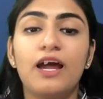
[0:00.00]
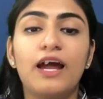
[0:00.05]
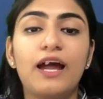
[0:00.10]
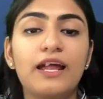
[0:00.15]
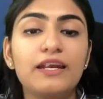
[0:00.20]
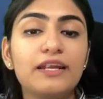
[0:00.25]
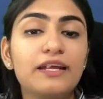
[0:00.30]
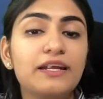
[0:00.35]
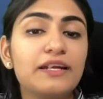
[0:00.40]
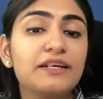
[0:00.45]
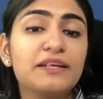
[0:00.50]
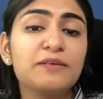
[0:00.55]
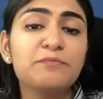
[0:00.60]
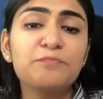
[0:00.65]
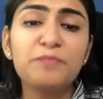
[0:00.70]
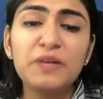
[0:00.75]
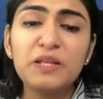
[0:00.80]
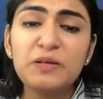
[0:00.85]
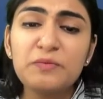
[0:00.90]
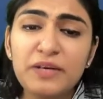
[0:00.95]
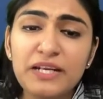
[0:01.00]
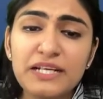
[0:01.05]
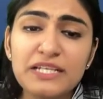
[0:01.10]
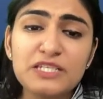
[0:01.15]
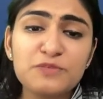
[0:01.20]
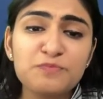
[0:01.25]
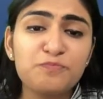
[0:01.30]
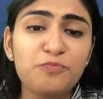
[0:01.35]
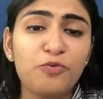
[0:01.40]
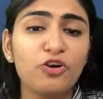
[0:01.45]
and it
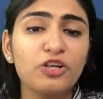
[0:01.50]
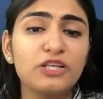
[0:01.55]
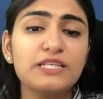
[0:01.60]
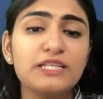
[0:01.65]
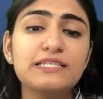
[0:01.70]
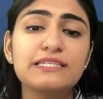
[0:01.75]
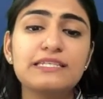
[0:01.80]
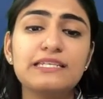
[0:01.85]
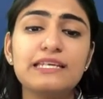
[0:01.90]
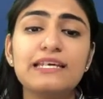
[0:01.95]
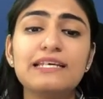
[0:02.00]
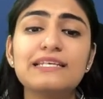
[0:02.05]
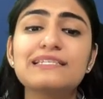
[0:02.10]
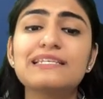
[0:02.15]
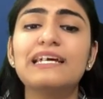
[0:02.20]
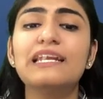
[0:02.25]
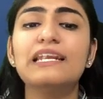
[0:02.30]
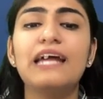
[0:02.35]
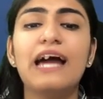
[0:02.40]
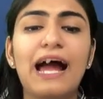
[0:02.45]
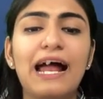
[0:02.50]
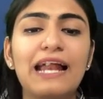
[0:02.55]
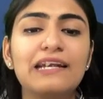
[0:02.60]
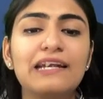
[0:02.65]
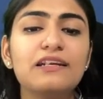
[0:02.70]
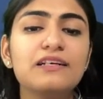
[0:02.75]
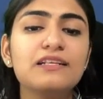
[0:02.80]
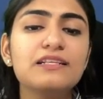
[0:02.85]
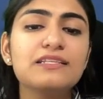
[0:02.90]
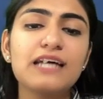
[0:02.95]
implements policies and
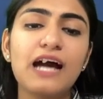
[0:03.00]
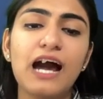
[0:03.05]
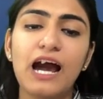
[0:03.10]
handles